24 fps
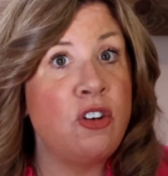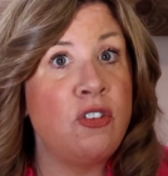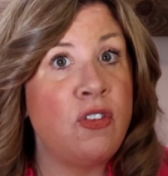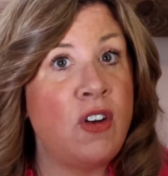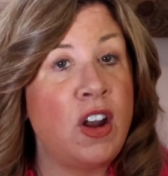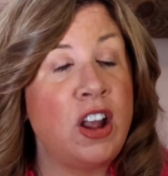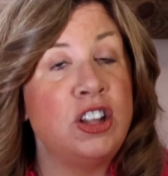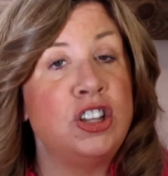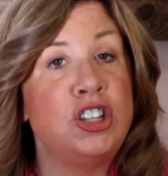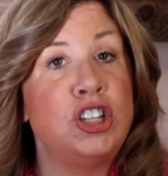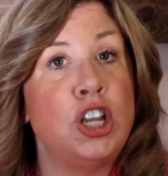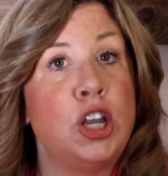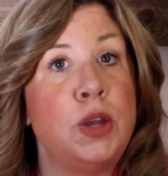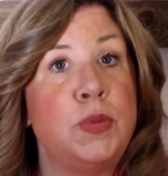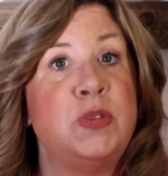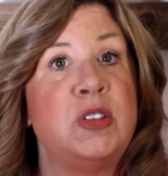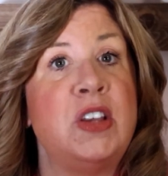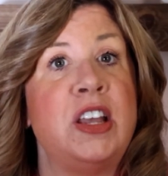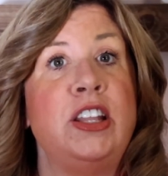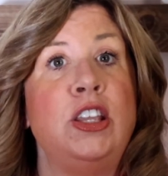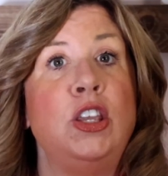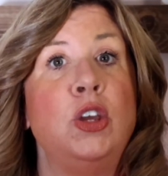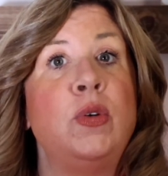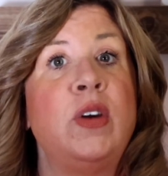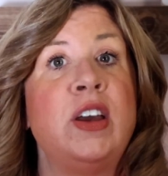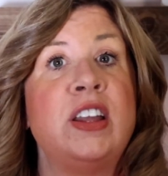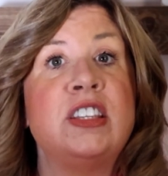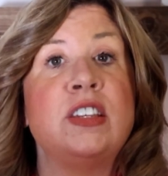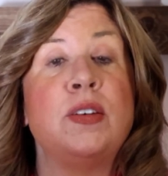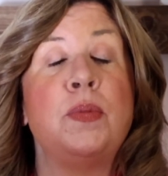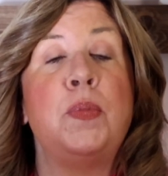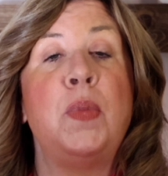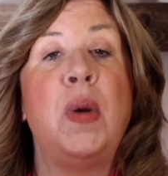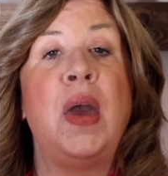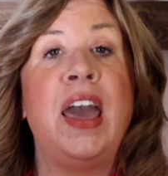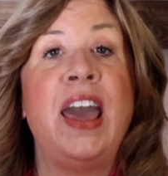your friendships, and you get
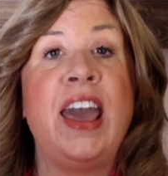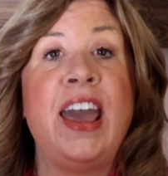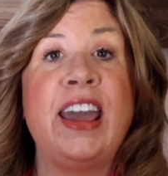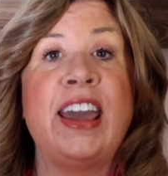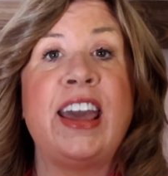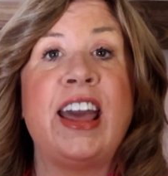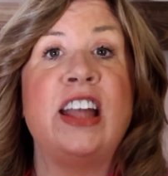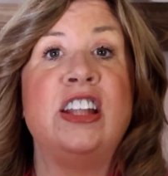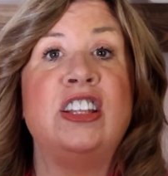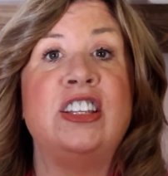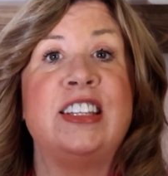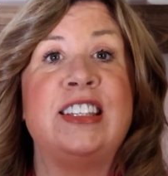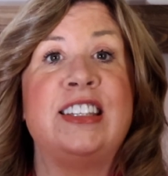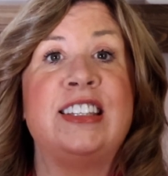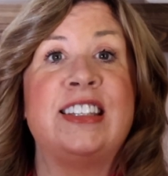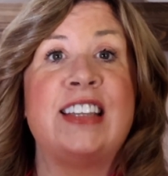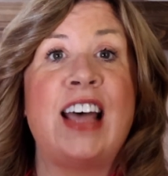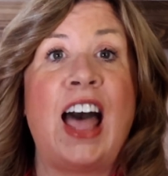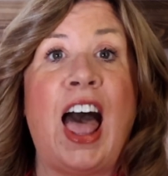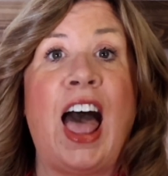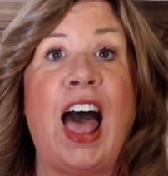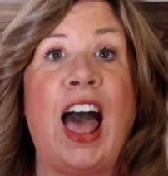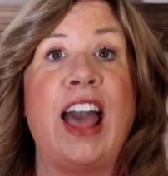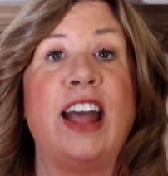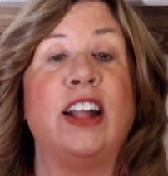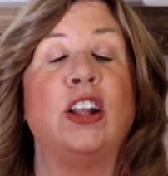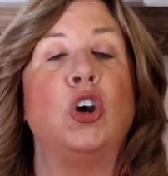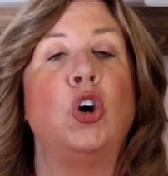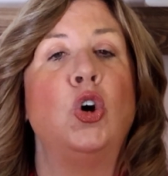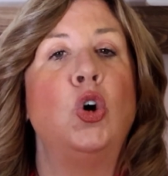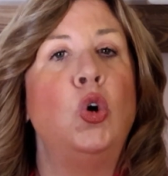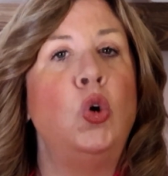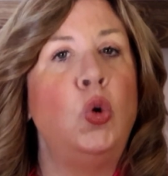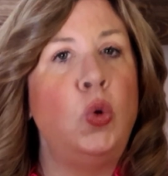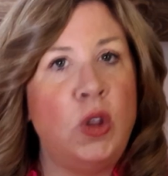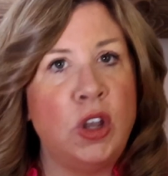to pick and decide
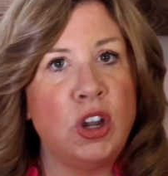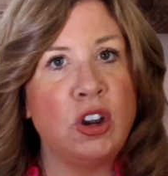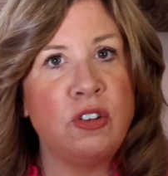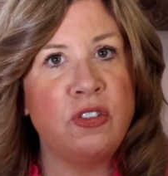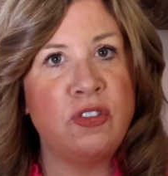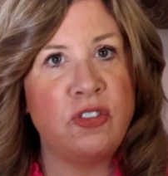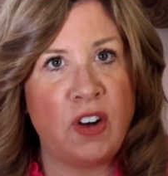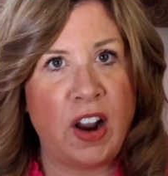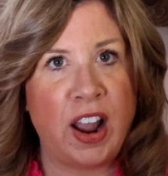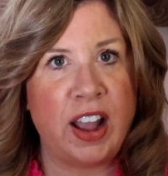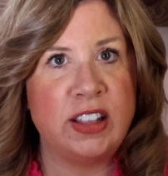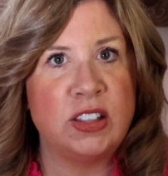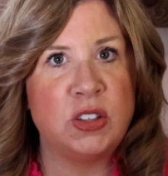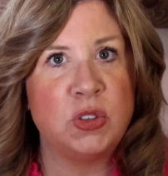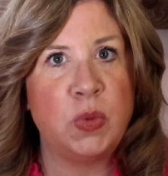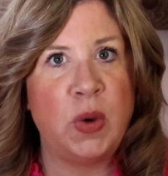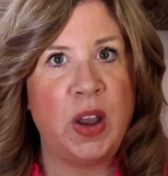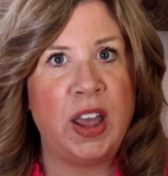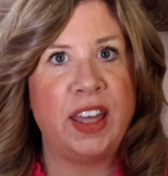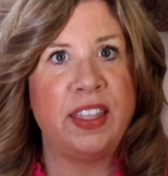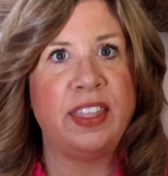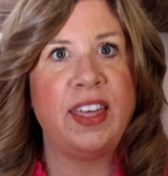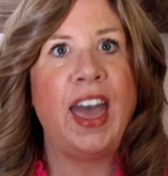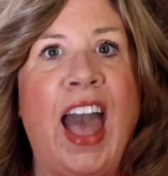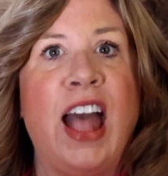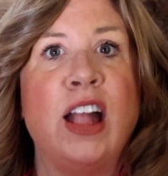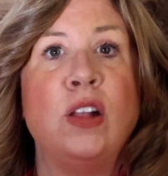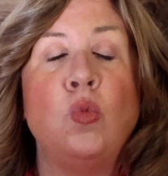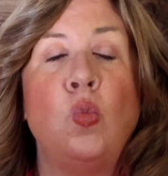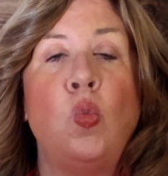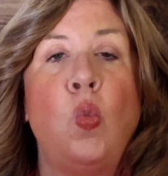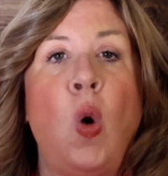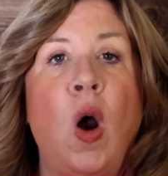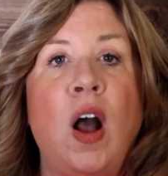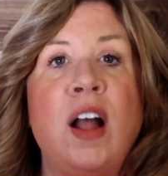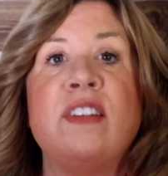who you're friends with
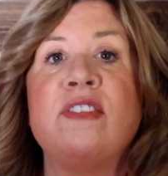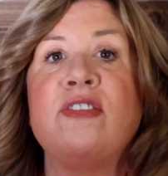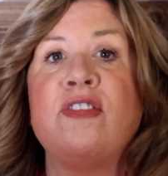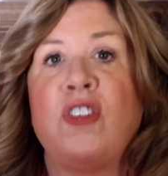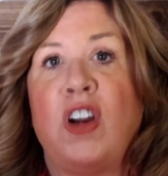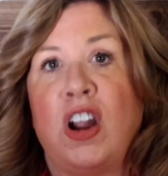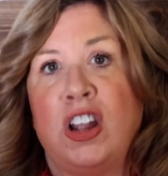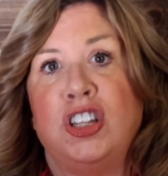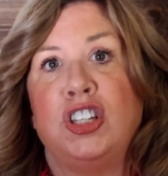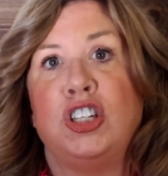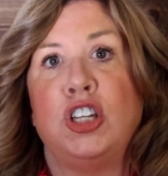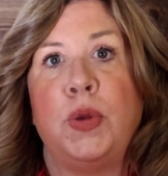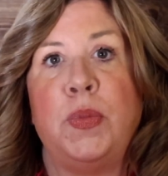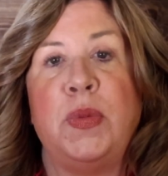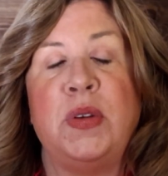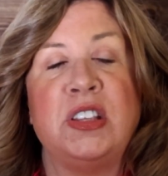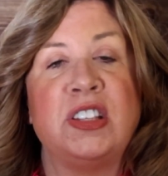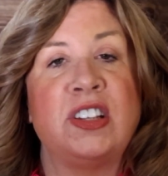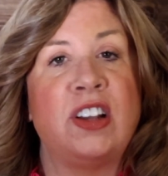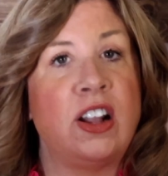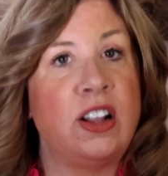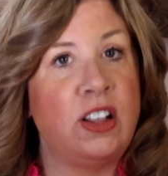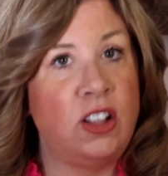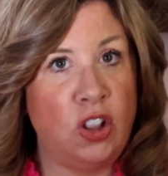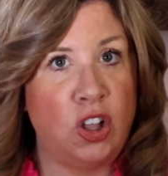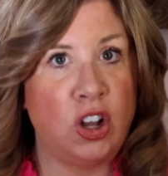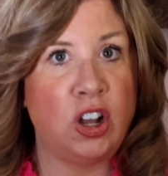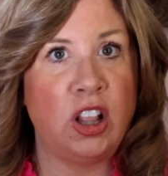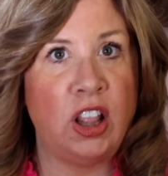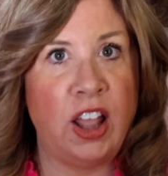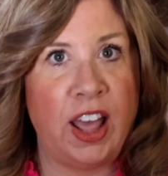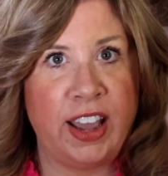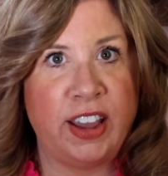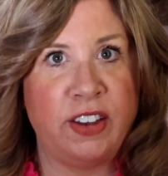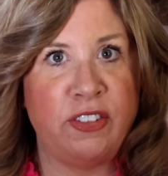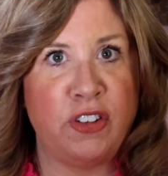and what friendship is gonna
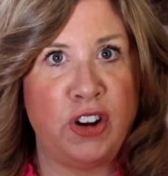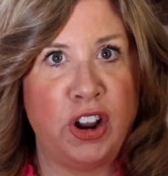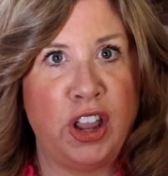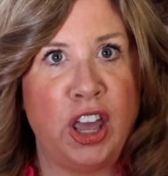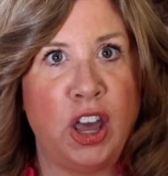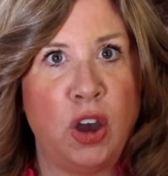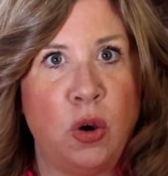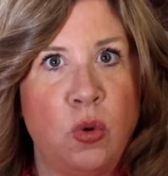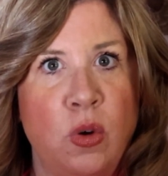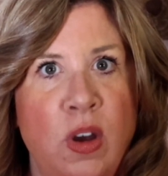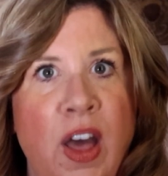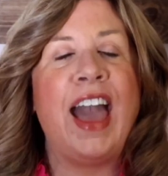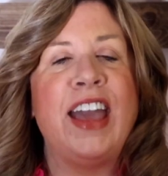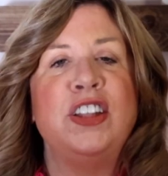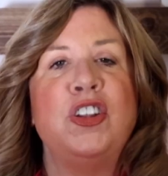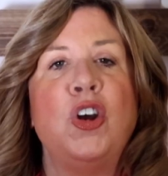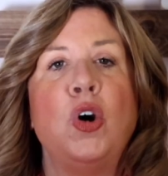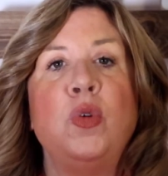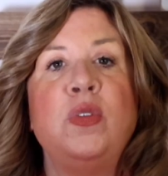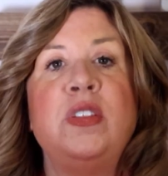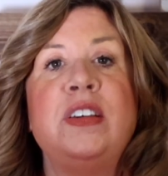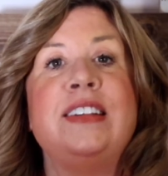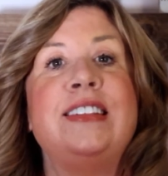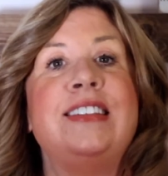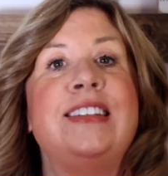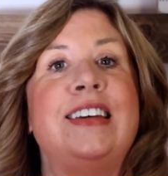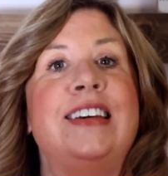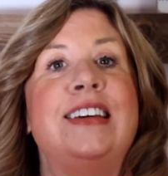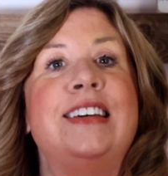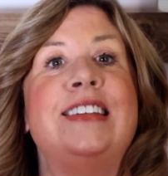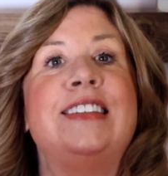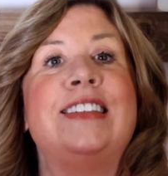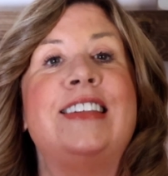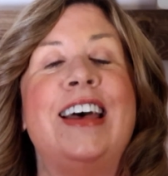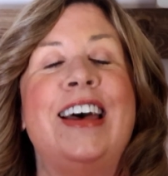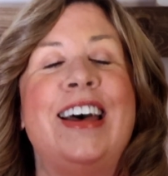look like for you. I know this
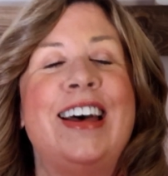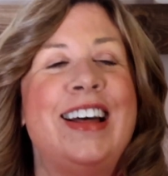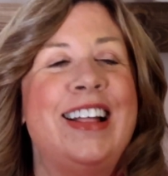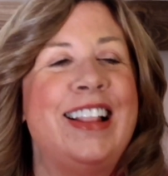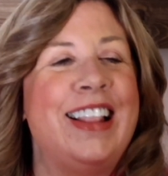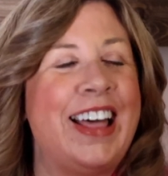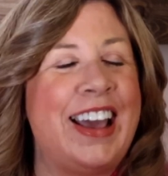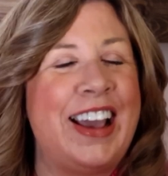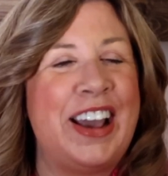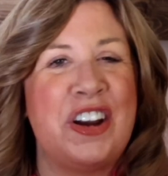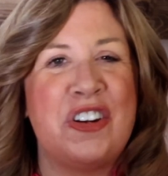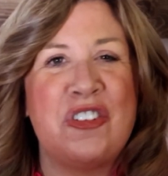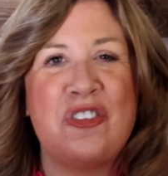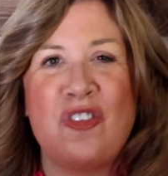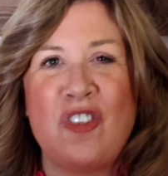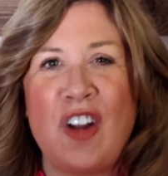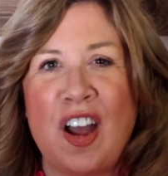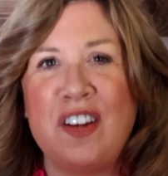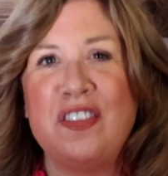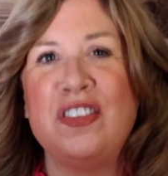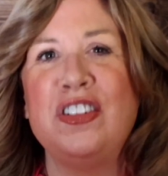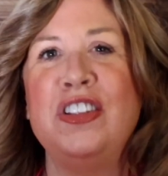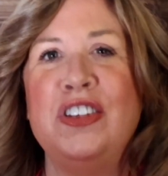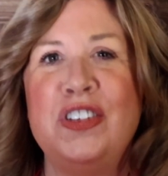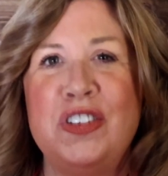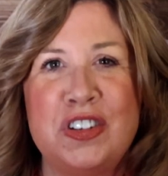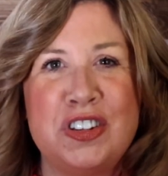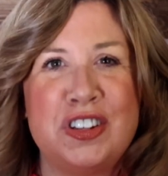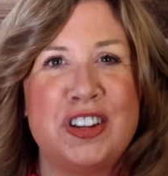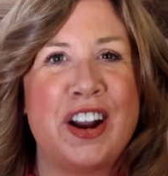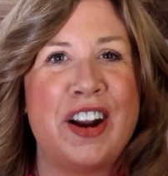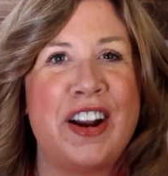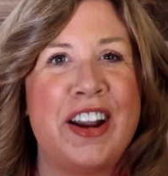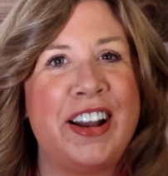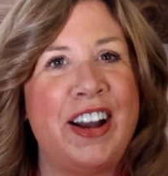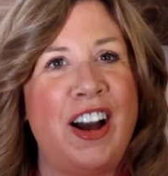is like a
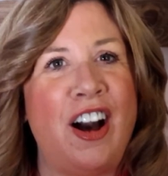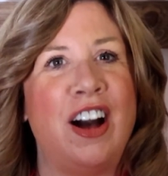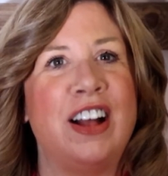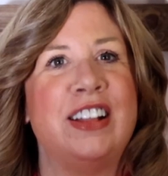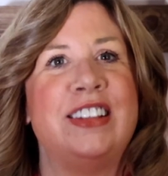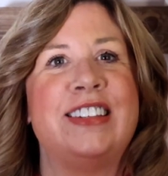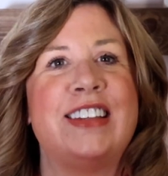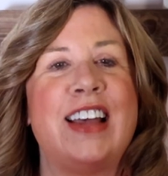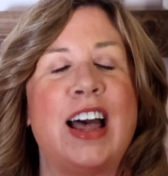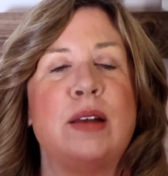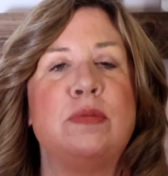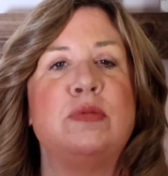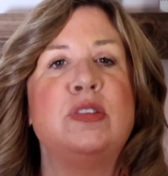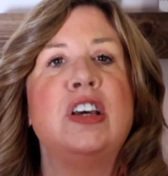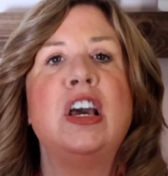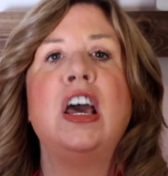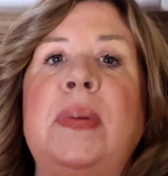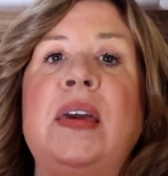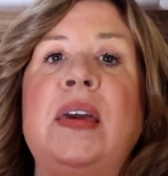revolutionary concept